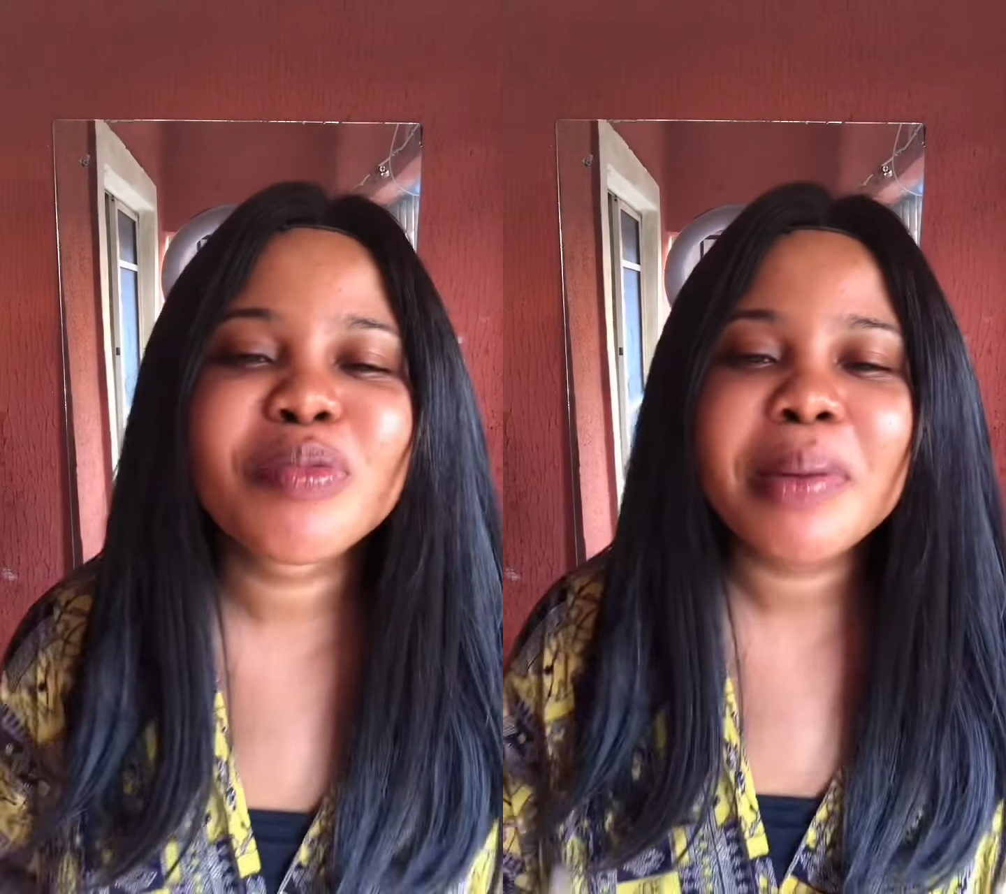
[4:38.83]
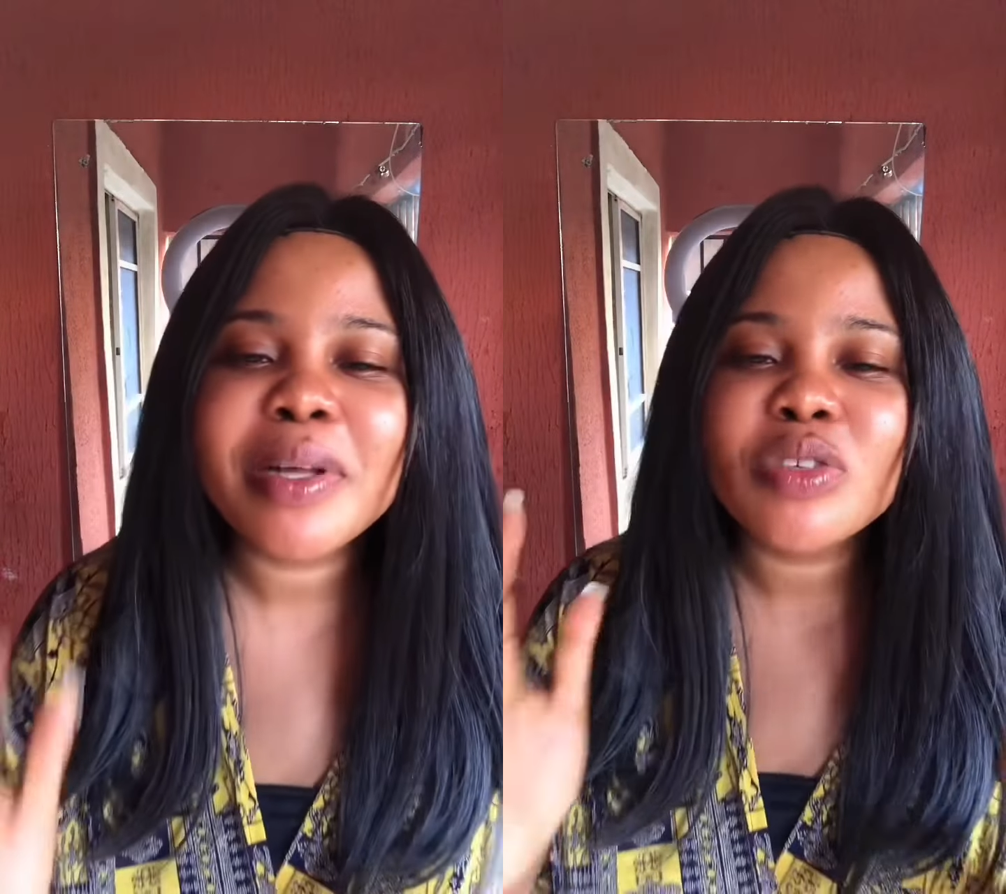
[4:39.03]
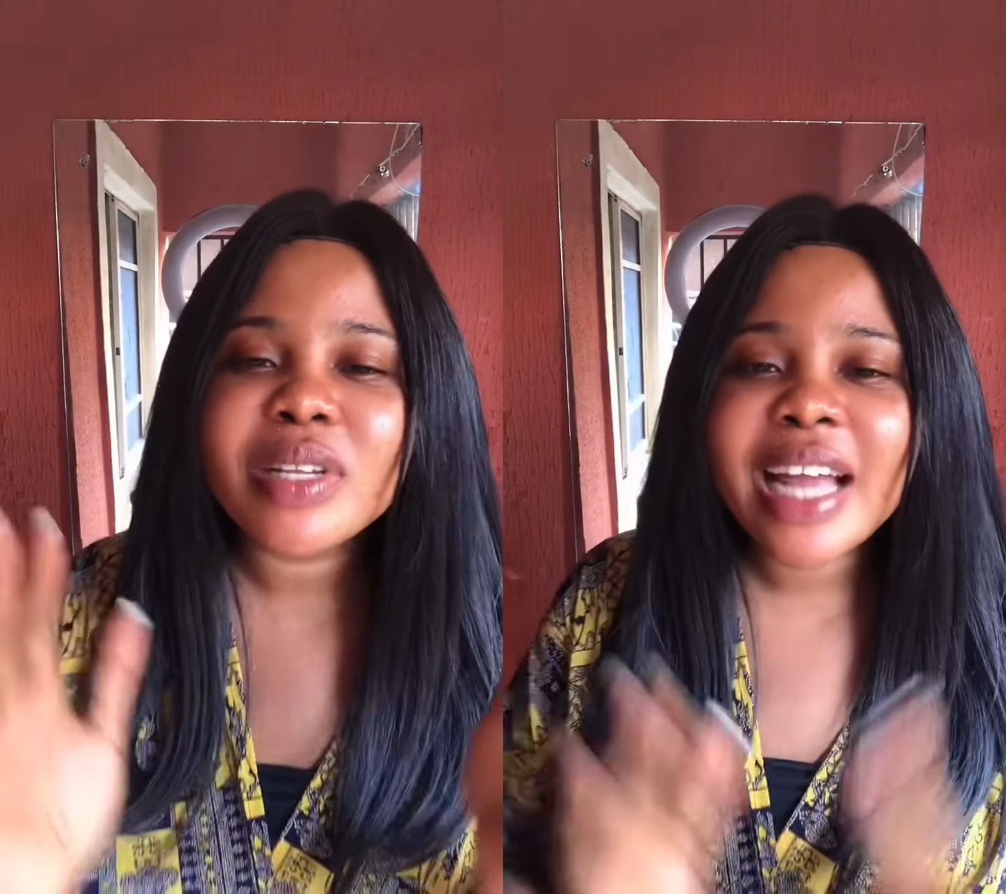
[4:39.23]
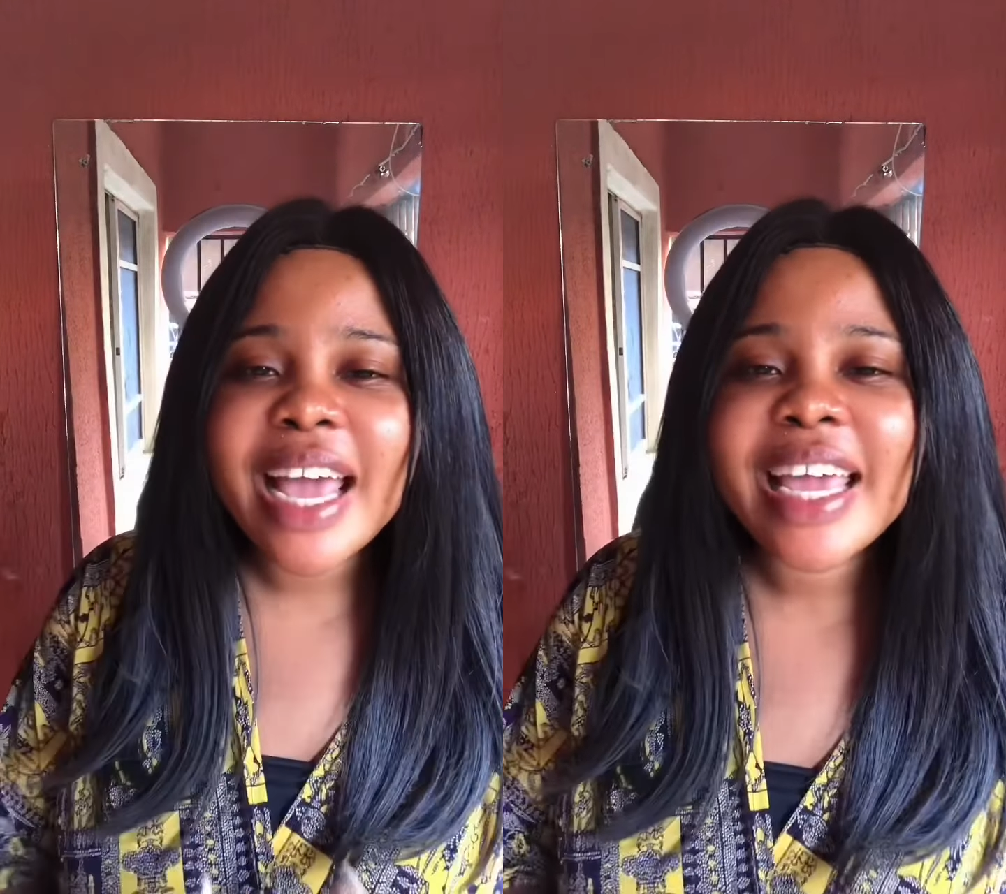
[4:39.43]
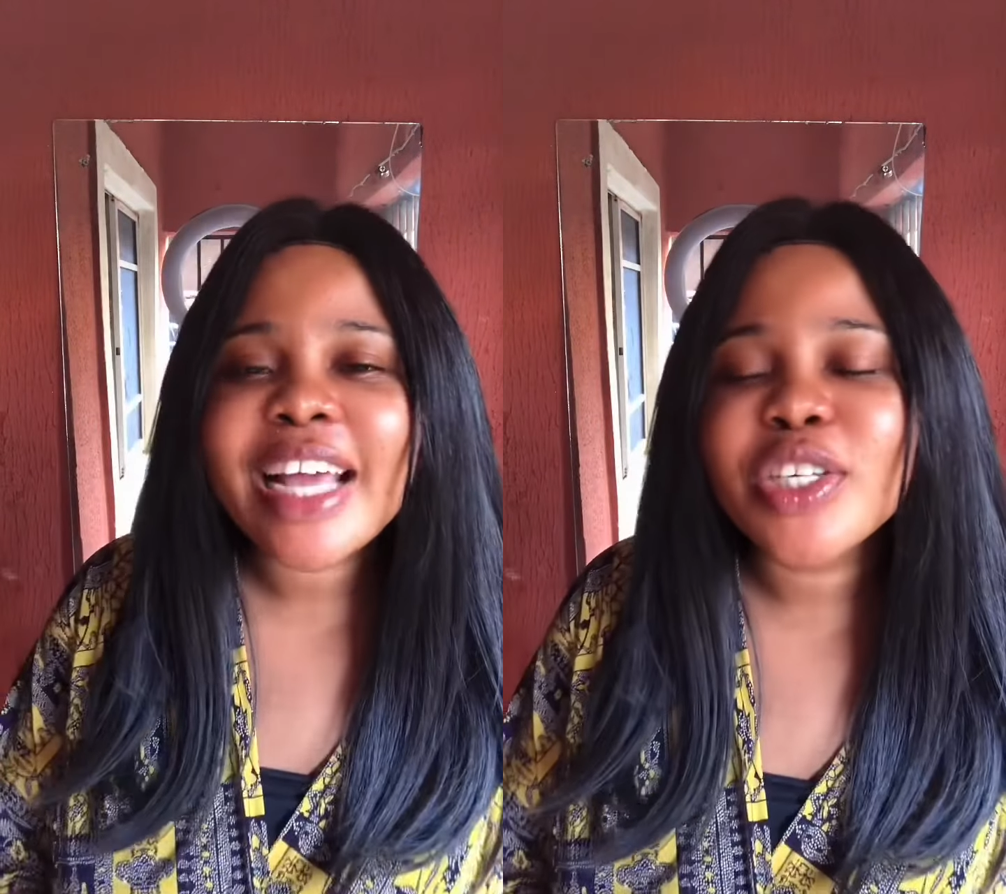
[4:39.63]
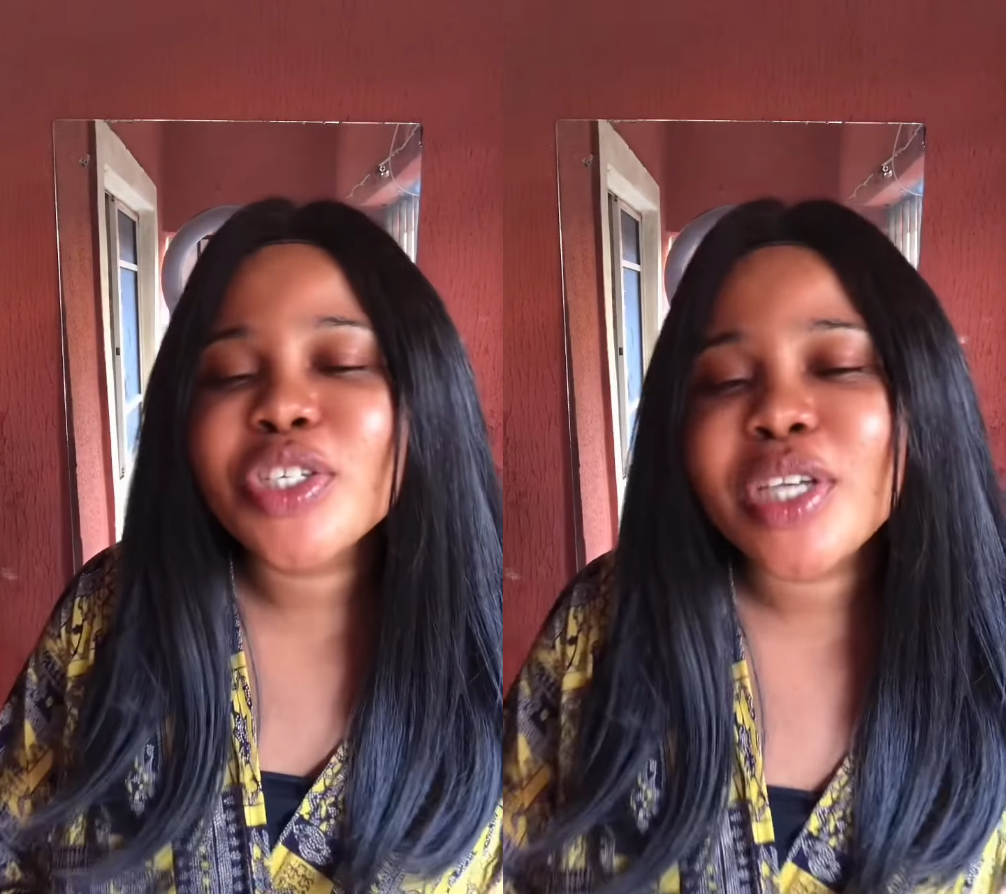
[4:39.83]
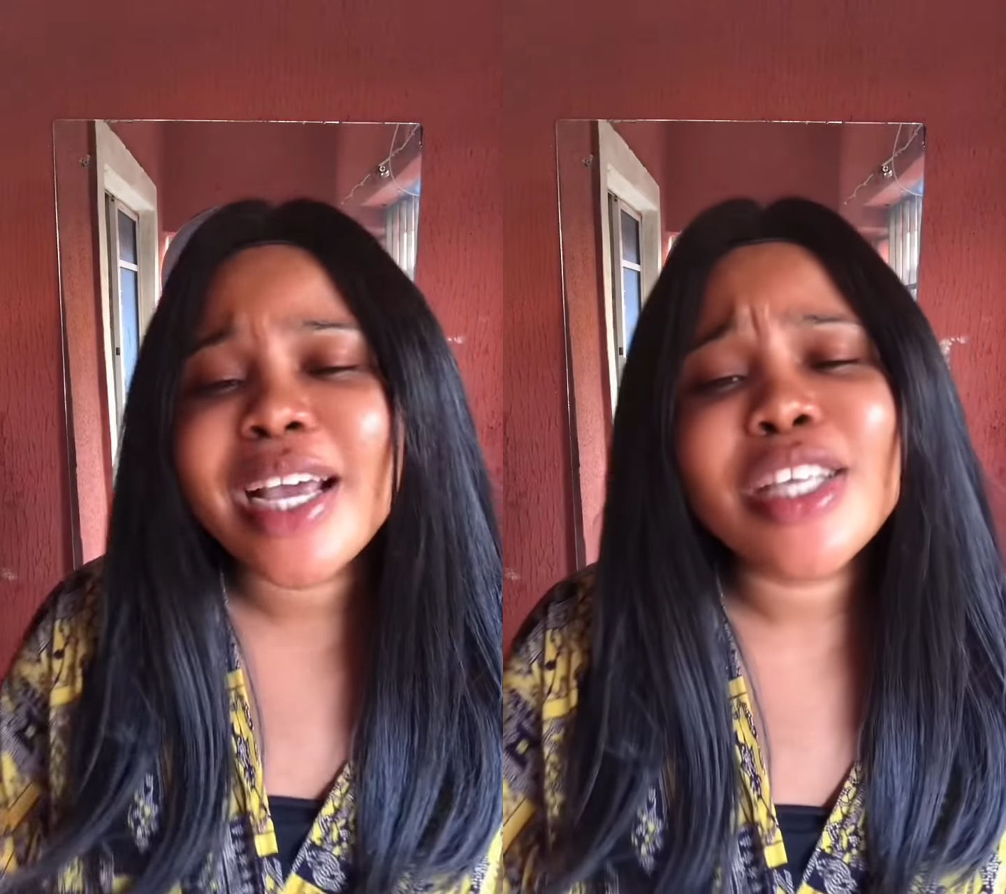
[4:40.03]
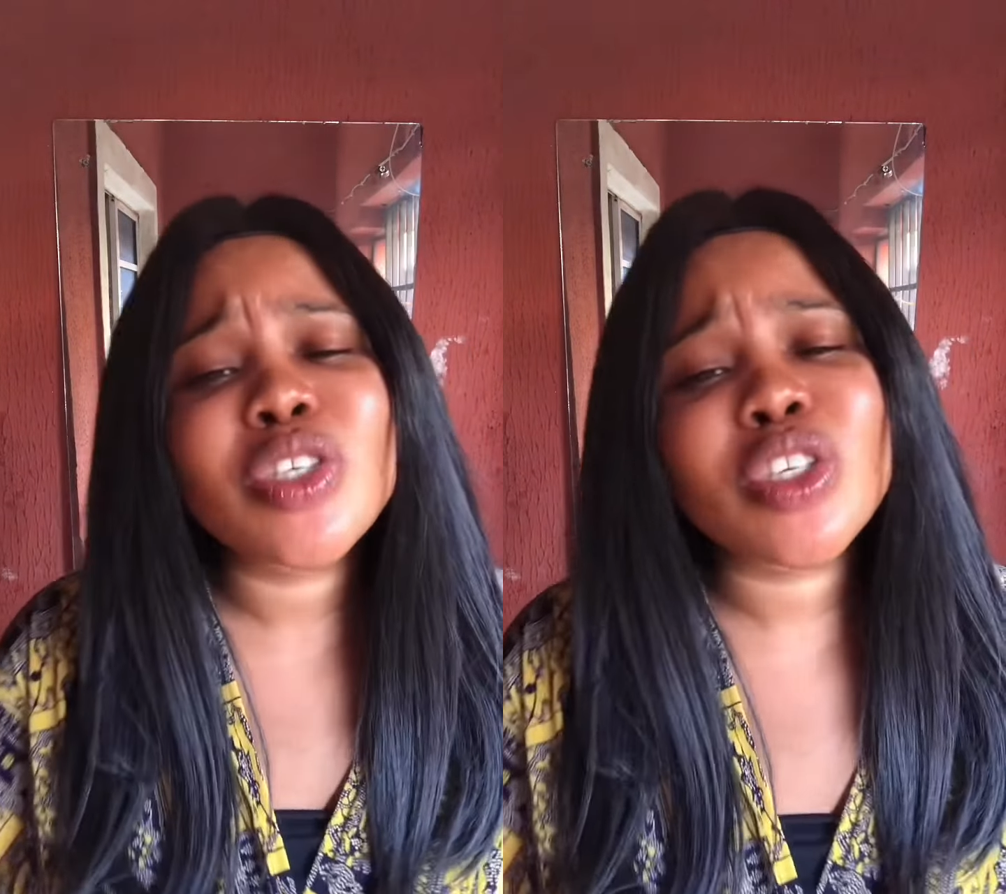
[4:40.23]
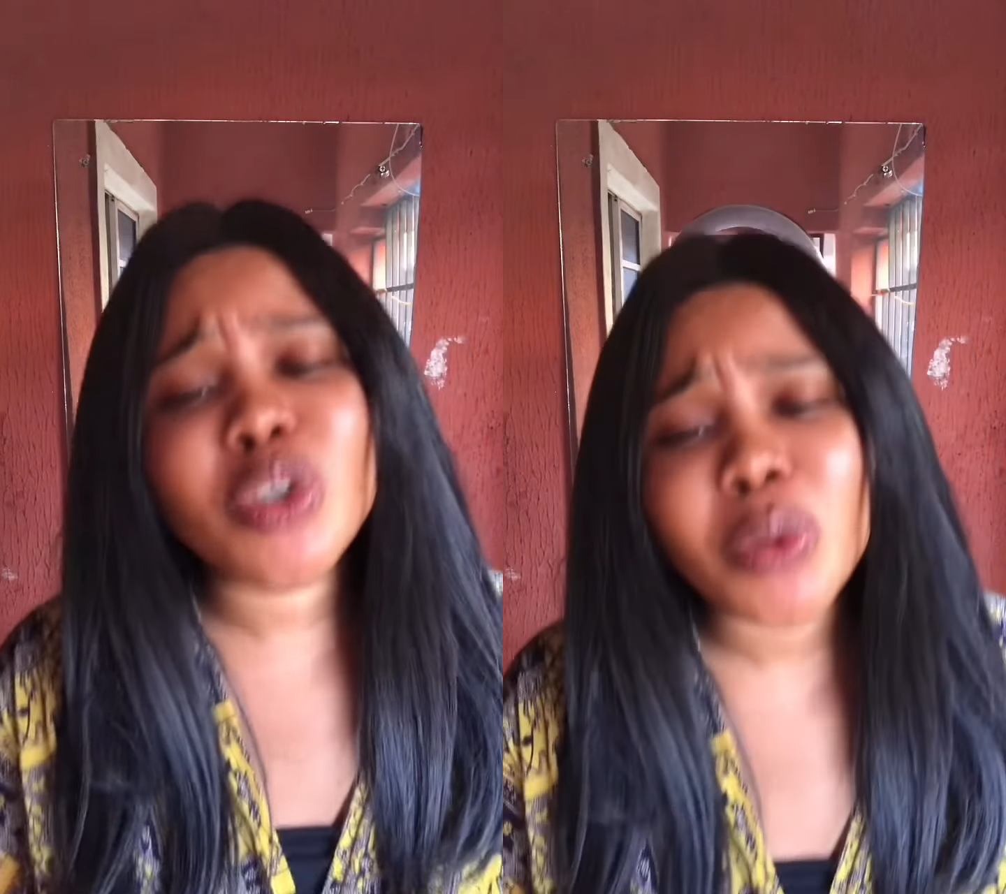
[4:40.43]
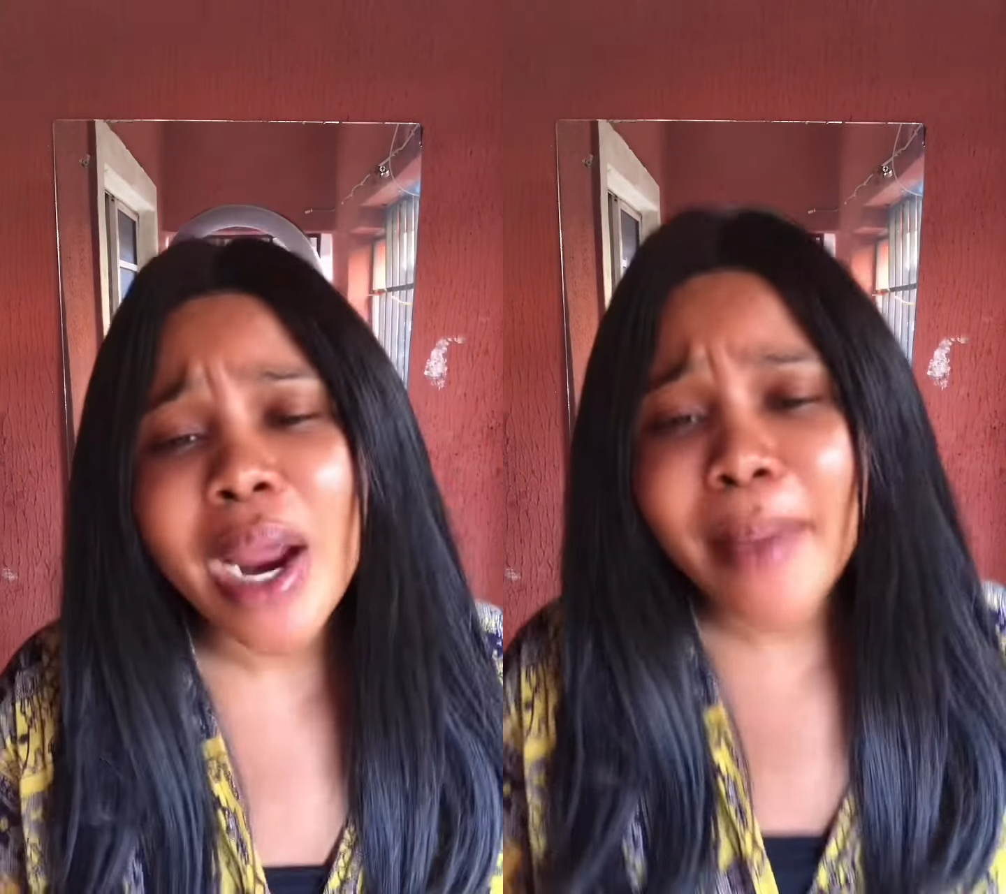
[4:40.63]
Remember to like and share and
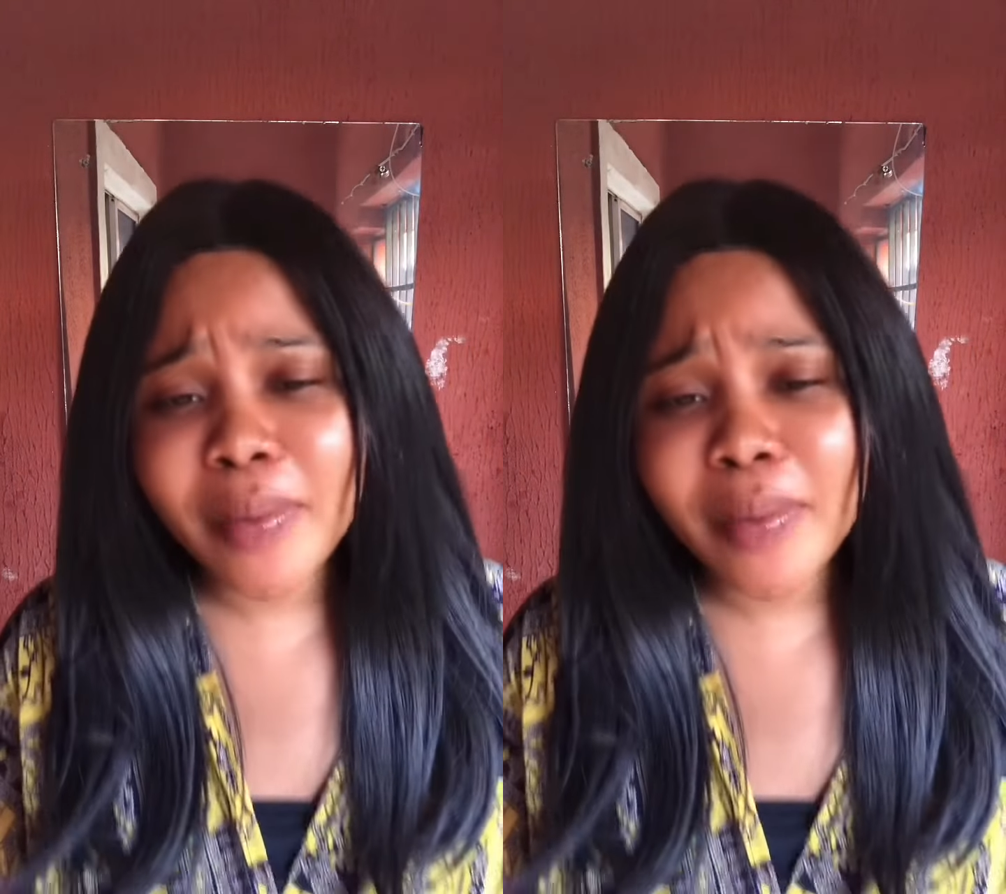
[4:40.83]
subscribe,